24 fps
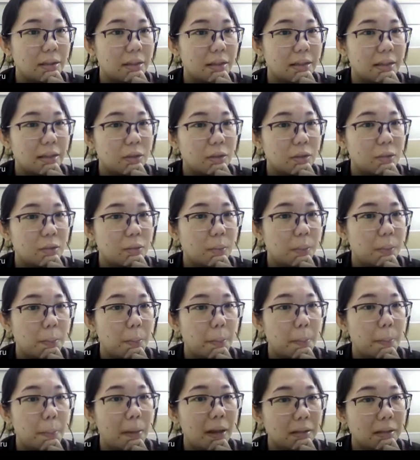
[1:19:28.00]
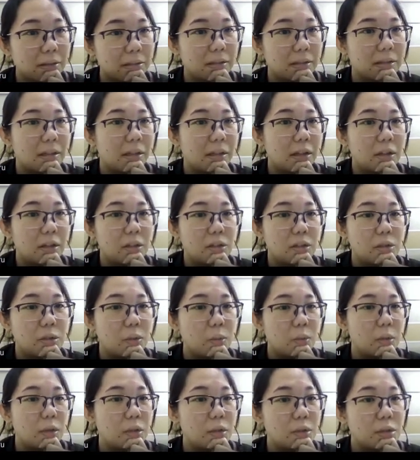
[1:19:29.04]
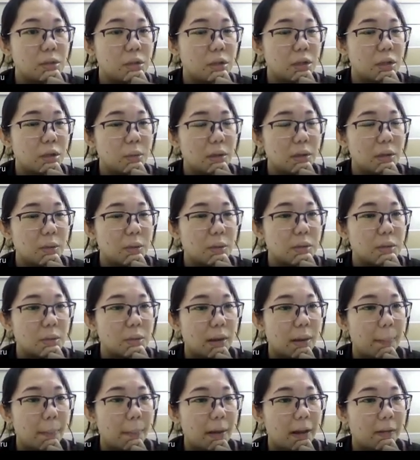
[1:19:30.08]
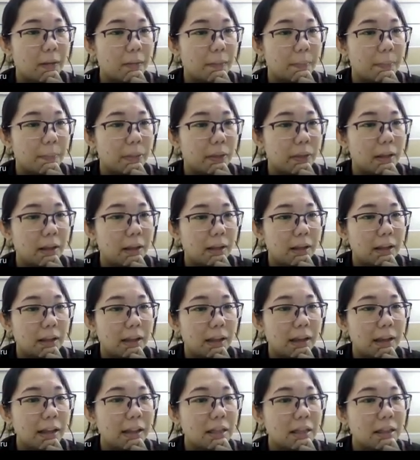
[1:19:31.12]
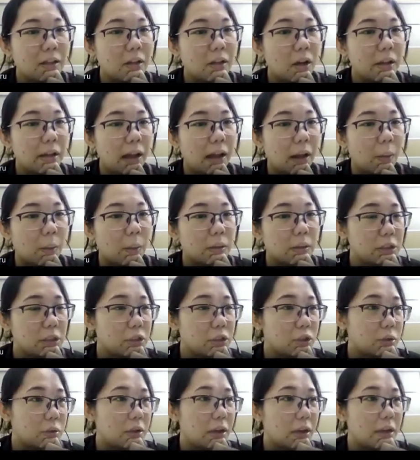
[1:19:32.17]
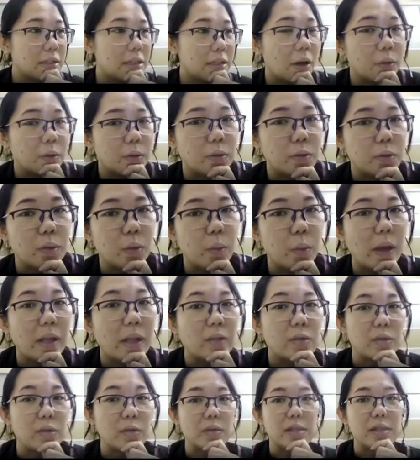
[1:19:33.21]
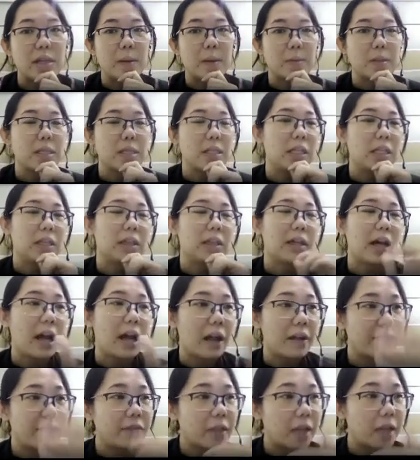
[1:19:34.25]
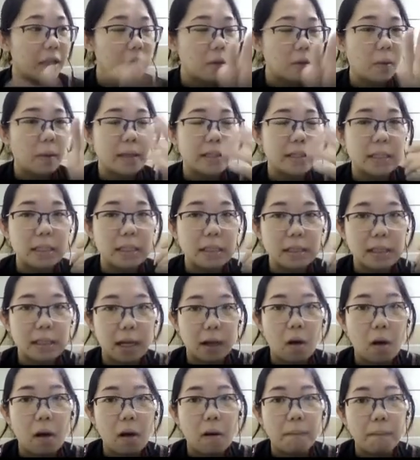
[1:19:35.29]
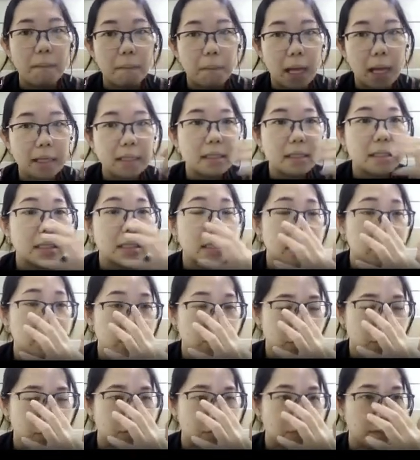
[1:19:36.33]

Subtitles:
to melt, so we use Q equals to ML. Later on, I will teach you guys when to use MC theta. I have another question that combines these two.